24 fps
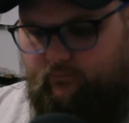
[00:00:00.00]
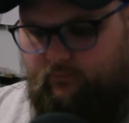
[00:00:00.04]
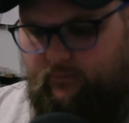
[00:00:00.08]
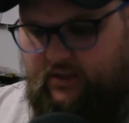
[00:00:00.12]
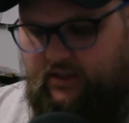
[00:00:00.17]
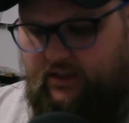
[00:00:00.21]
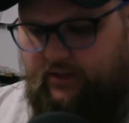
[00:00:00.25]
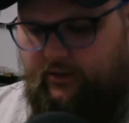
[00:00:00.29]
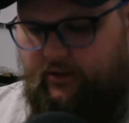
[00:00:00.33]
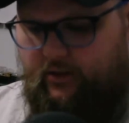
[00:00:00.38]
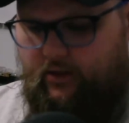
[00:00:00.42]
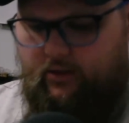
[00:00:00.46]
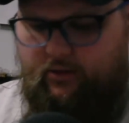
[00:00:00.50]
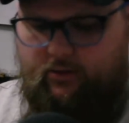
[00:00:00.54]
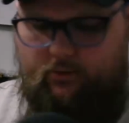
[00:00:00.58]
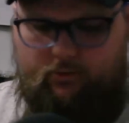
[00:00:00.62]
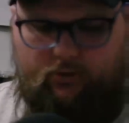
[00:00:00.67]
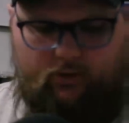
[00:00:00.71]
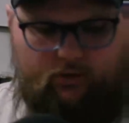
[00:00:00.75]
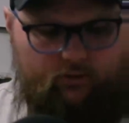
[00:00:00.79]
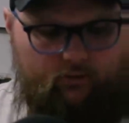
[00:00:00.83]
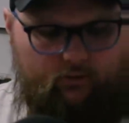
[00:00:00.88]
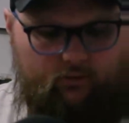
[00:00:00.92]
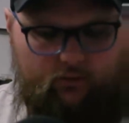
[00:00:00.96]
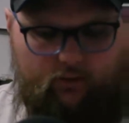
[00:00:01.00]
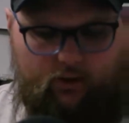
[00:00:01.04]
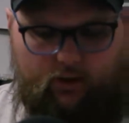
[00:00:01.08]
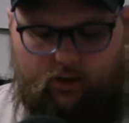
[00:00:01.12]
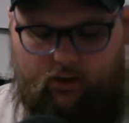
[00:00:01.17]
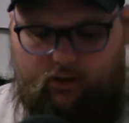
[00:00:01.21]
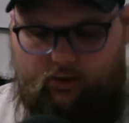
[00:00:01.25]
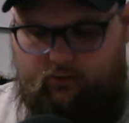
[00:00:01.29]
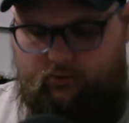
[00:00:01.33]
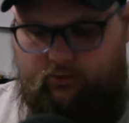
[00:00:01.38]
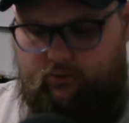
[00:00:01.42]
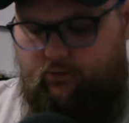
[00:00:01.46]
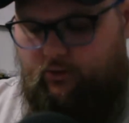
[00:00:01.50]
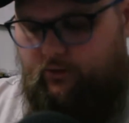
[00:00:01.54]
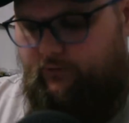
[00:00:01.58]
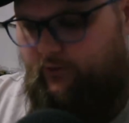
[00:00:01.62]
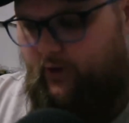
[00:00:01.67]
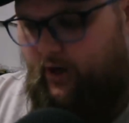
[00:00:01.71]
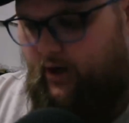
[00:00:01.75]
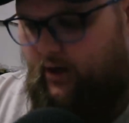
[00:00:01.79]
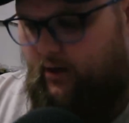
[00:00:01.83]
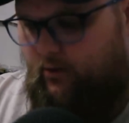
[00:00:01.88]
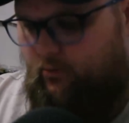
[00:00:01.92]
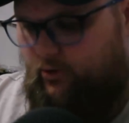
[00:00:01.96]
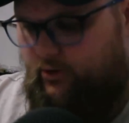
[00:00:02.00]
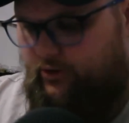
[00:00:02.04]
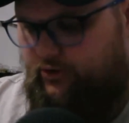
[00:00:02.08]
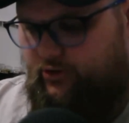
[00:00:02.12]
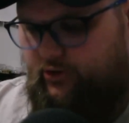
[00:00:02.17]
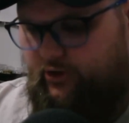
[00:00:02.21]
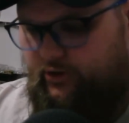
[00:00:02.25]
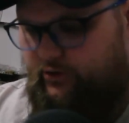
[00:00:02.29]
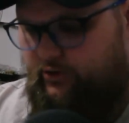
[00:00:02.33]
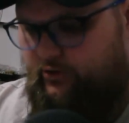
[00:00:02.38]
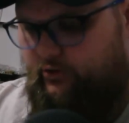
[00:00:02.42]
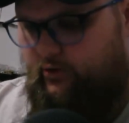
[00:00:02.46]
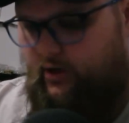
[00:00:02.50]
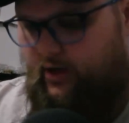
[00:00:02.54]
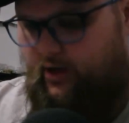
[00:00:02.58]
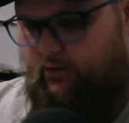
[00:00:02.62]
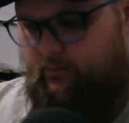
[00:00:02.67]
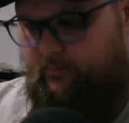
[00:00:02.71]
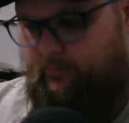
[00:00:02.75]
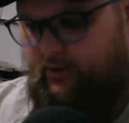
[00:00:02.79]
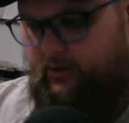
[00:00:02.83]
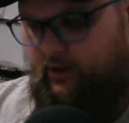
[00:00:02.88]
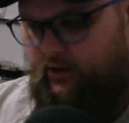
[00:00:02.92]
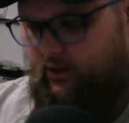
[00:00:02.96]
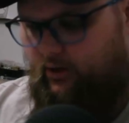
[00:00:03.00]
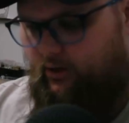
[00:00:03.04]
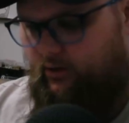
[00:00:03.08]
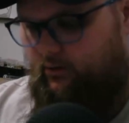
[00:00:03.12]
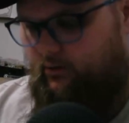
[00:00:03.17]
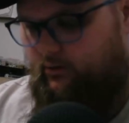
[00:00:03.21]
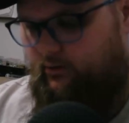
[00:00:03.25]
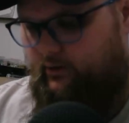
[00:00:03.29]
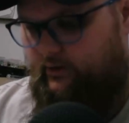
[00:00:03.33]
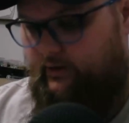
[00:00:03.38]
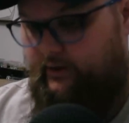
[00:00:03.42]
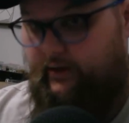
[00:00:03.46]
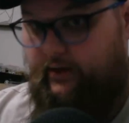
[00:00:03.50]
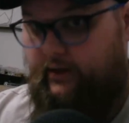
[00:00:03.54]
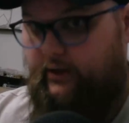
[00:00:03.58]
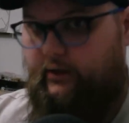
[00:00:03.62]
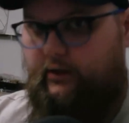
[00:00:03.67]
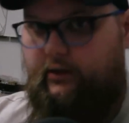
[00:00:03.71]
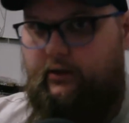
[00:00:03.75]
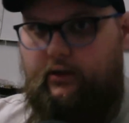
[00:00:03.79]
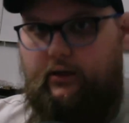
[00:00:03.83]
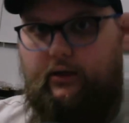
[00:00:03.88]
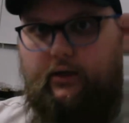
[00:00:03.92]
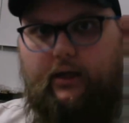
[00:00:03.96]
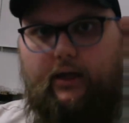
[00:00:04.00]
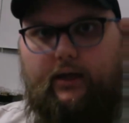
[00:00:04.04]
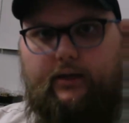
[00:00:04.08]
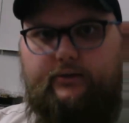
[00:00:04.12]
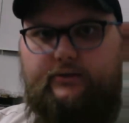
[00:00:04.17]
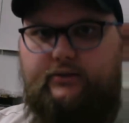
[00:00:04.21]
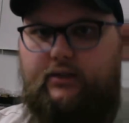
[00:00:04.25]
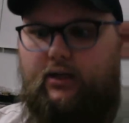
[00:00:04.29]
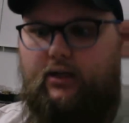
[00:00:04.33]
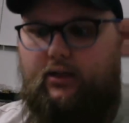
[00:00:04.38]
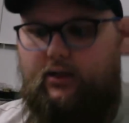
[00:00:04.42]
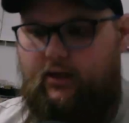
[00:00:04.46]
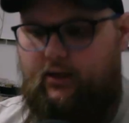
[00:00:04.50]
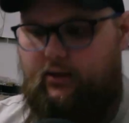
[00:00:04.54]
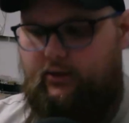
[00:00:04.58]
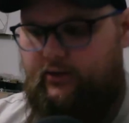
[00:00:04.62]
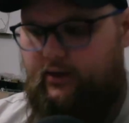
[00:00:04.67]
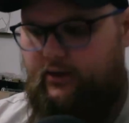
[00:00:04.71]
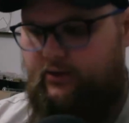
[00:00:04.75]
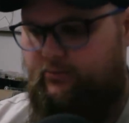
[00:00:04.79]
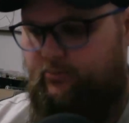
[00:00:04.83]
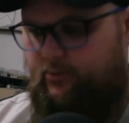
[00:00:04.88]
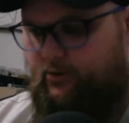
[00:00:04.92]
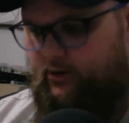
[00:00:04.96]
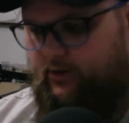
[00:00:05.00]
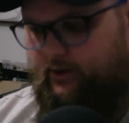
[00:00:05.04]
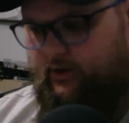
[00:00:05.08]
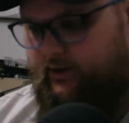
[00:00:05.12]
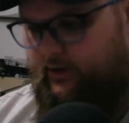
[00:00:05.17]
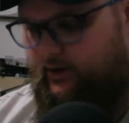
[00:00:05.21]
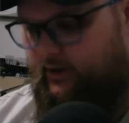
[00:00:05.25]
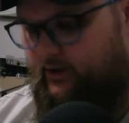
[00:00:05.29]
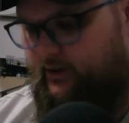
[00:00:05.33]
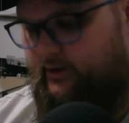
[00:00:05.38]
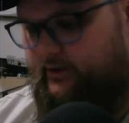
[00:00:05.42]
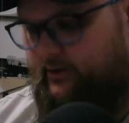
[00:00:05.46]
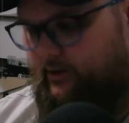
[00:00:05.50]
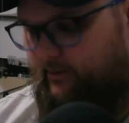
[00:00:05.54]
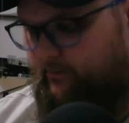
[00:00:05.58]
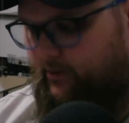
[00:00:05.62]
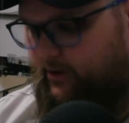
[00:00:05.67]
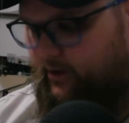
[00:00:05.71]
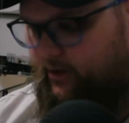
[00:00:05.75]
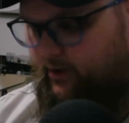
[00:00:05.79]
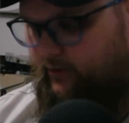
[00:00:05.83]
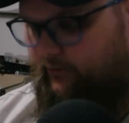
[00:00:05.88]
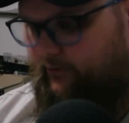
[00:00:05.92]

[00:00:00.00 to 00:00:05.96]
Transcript: The other one, Lunafreya, was just to help me dig in case I desperately needed something.